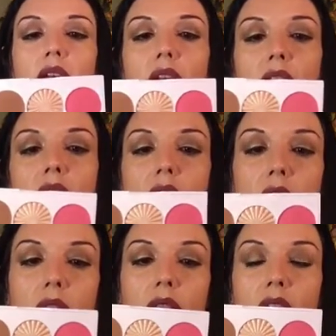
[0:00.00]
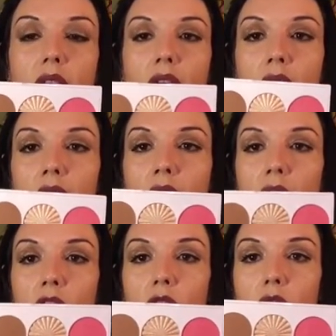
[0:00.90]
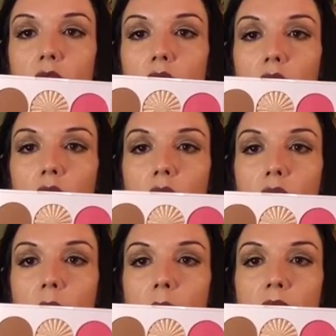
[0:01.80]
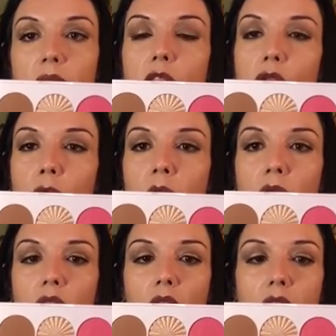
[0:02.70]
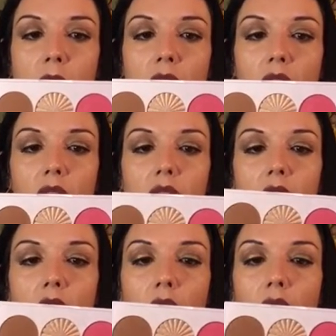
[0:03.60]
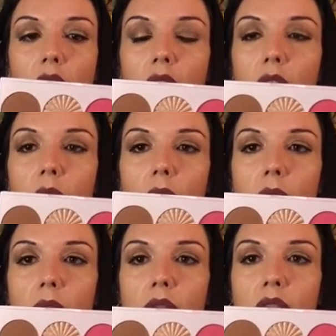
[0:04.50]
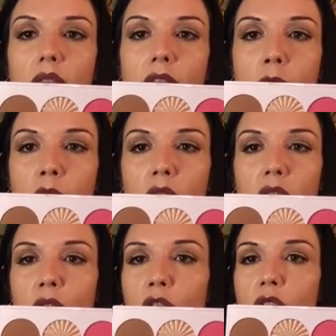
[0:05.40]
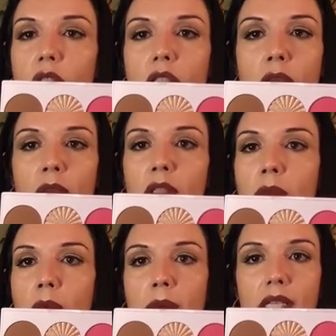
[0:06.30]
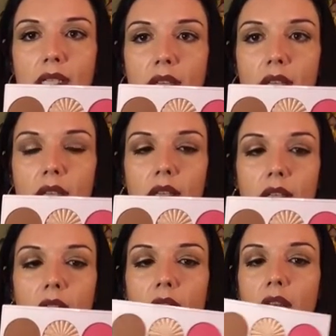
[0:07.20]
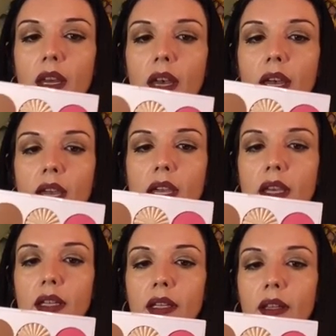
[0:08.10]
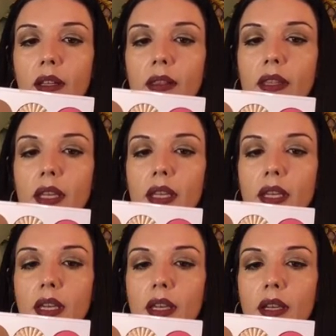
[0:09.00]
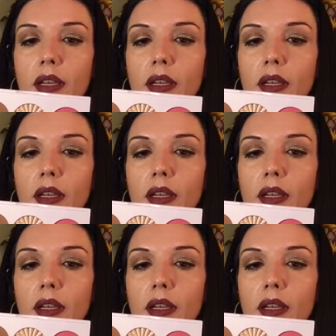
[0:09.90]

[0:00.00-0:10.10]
is the highlighter, and this is from Ofra Cosmetics. This bronzer just doesn't build up on my skin, and the